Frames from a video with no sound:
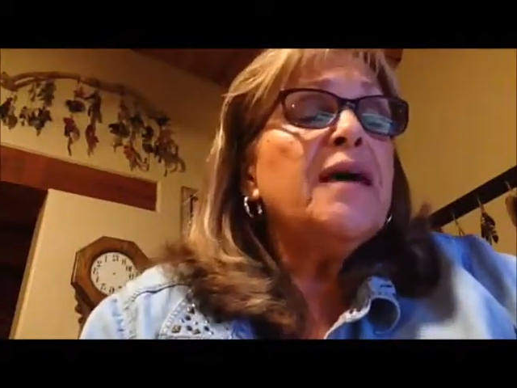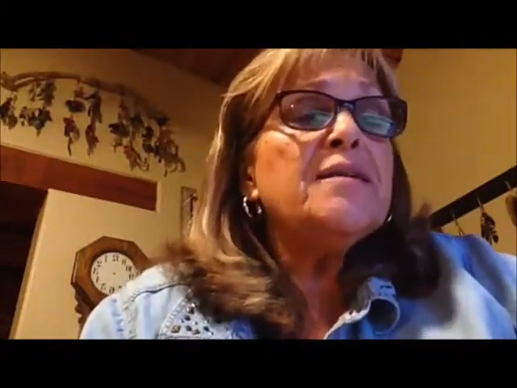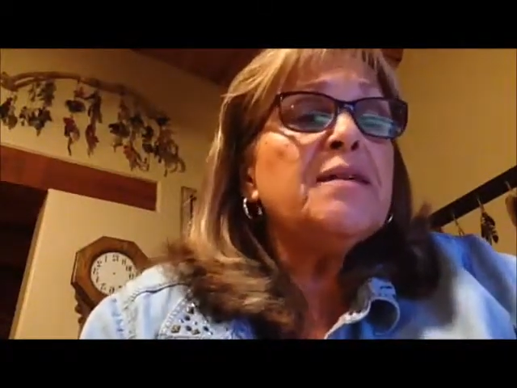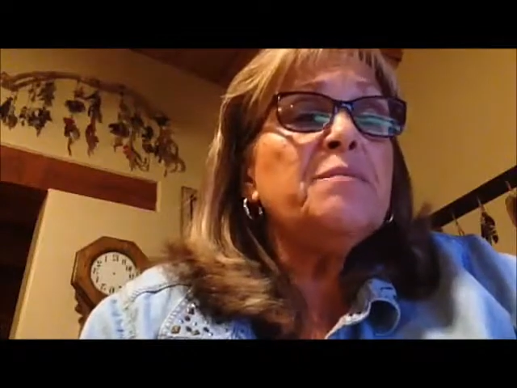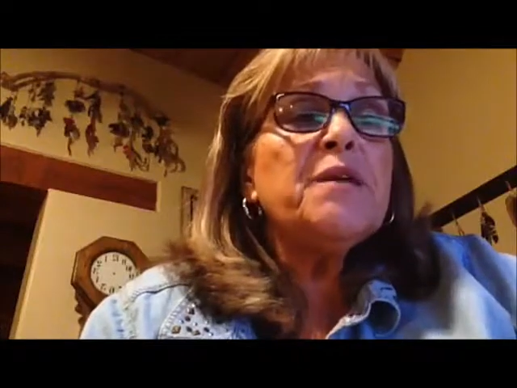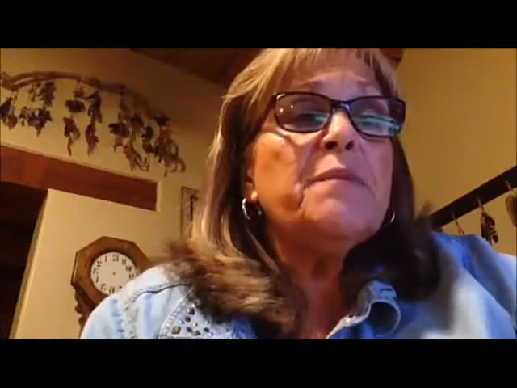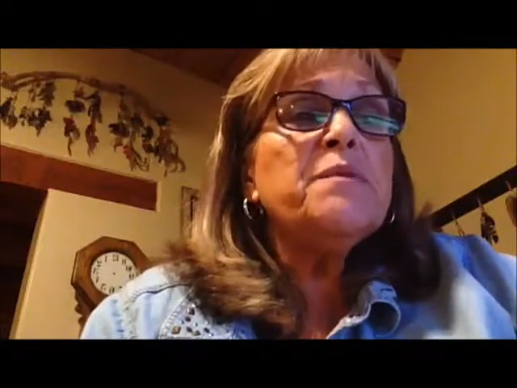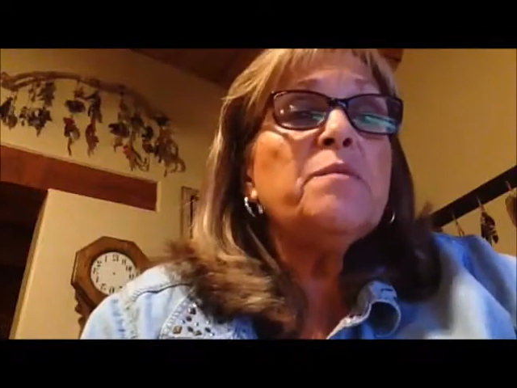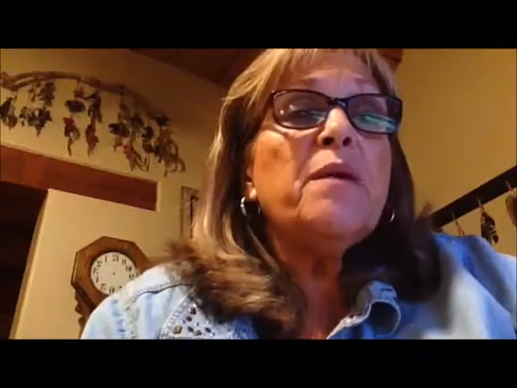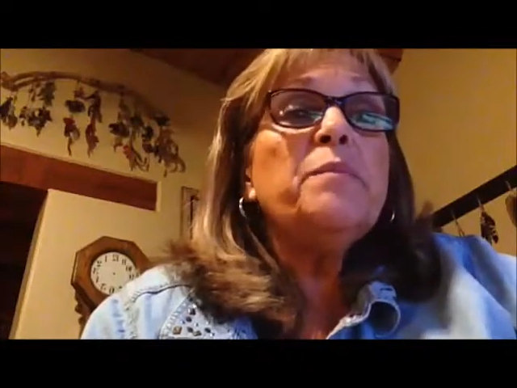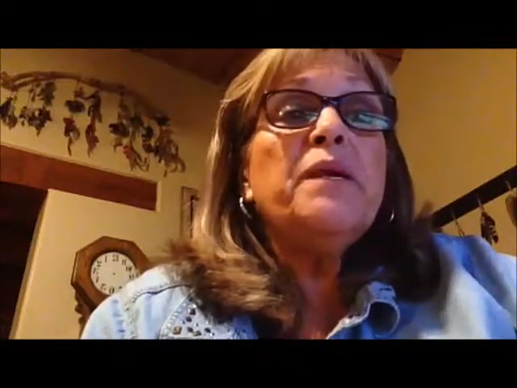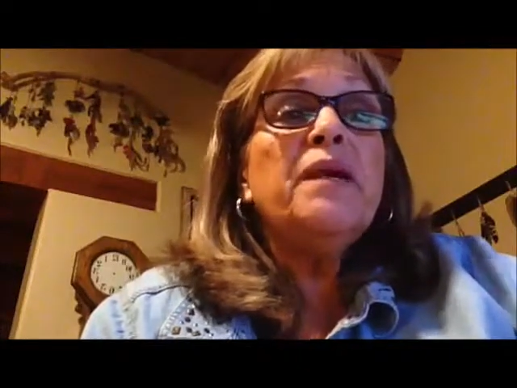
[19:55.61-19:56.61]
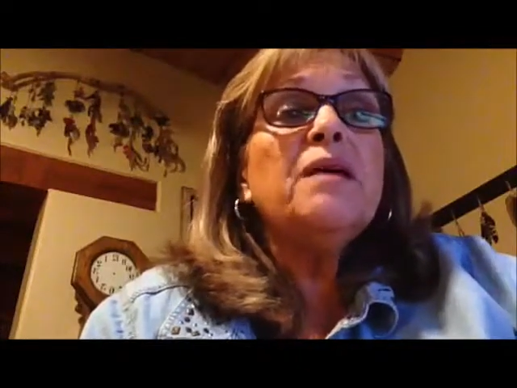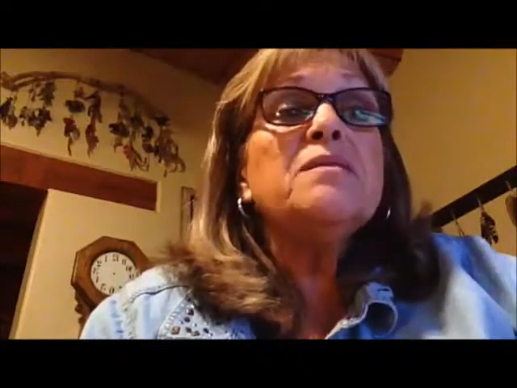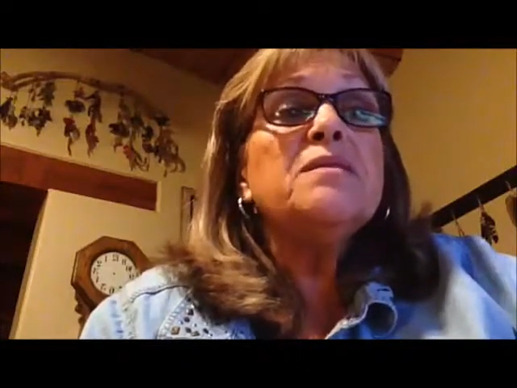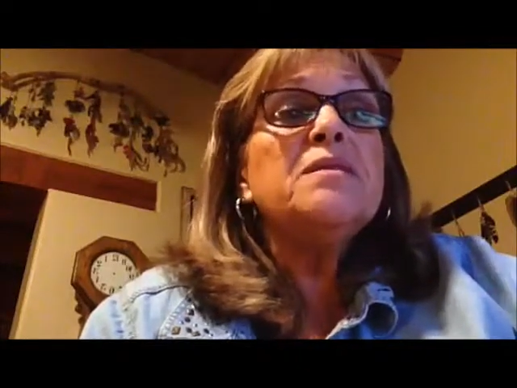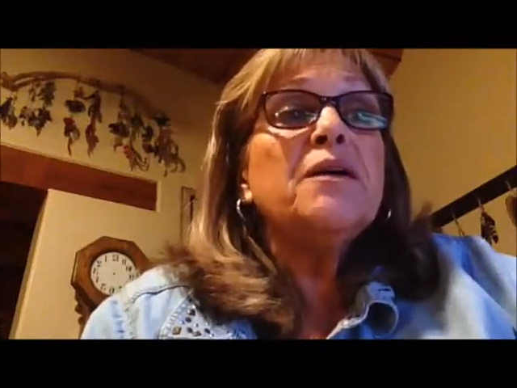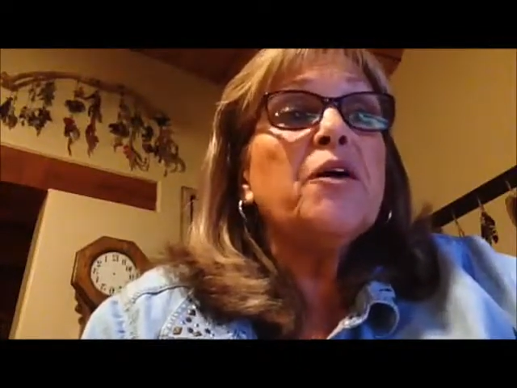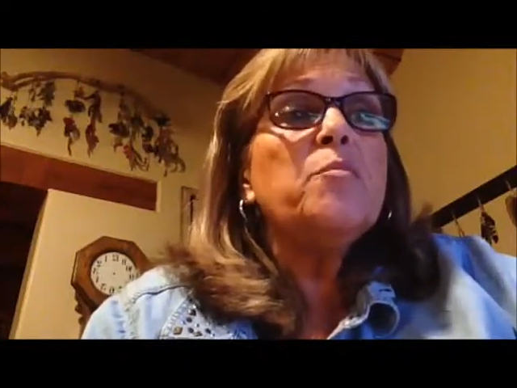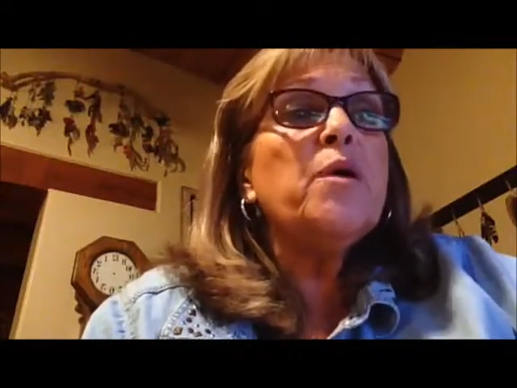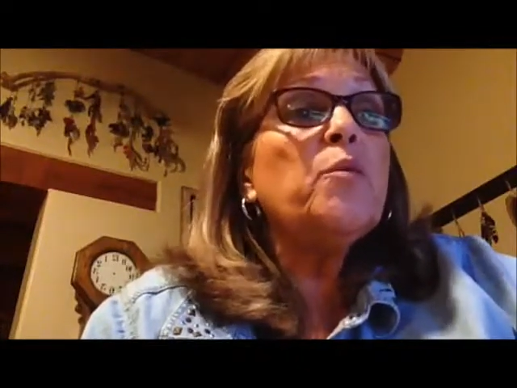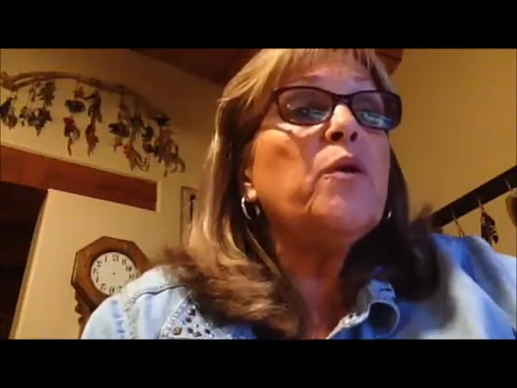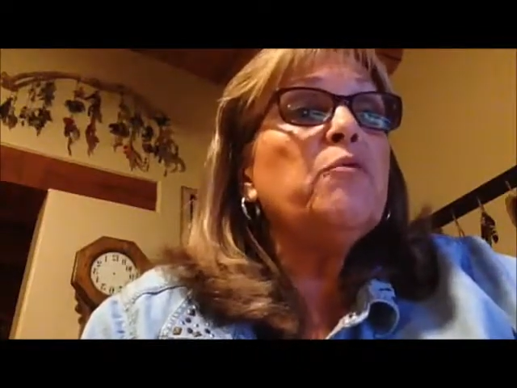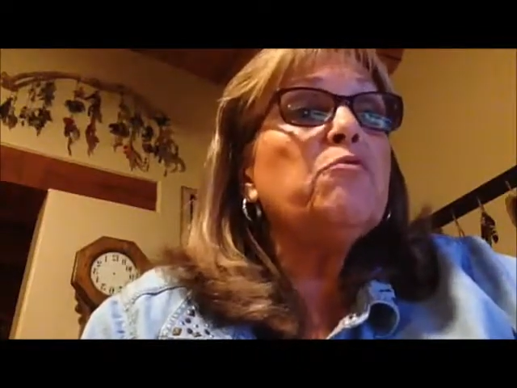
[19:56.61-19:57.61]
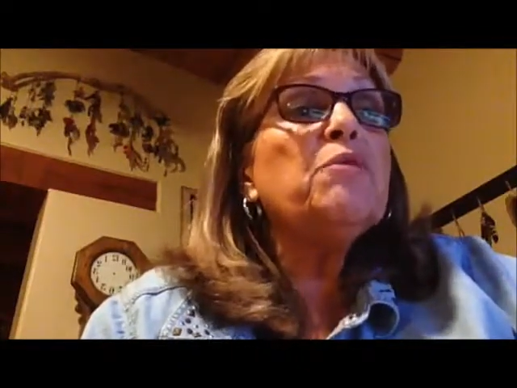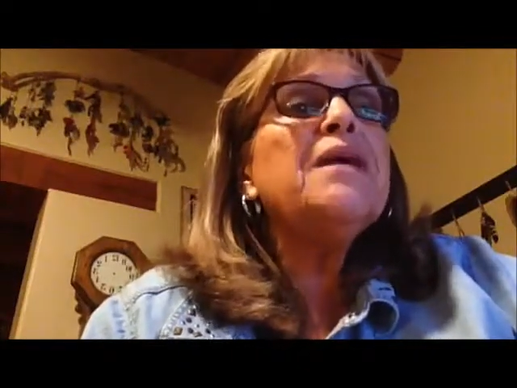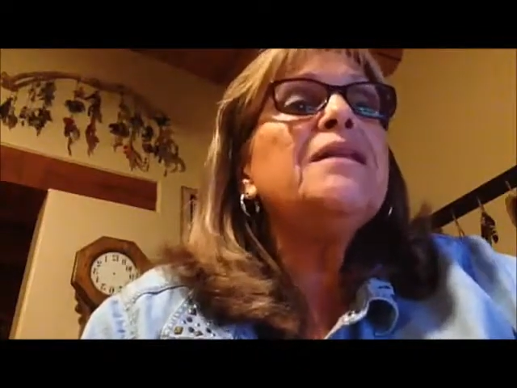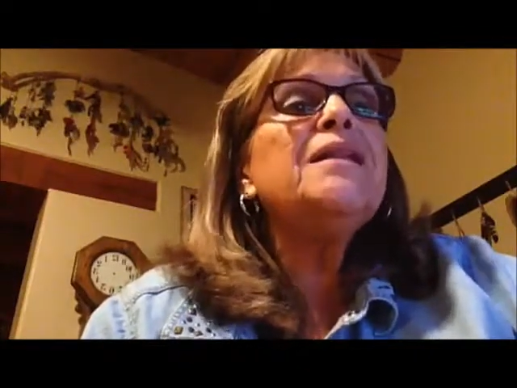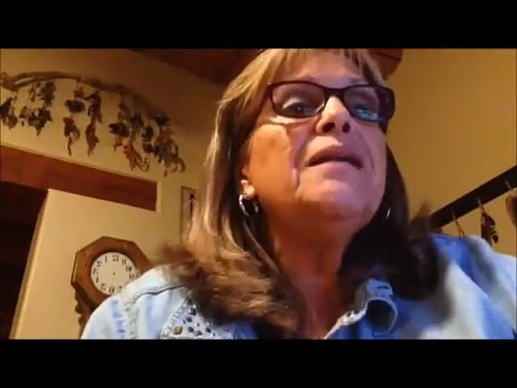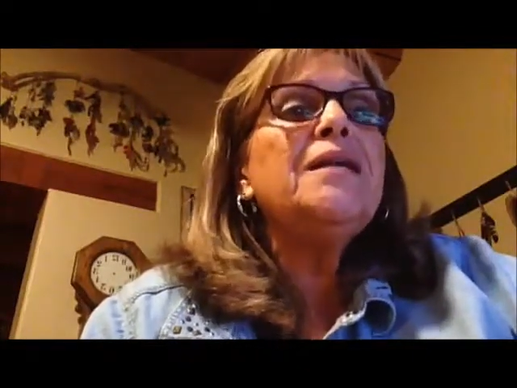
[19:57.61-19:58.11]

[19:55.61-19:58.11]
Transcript: sometimes might be necessary, but we really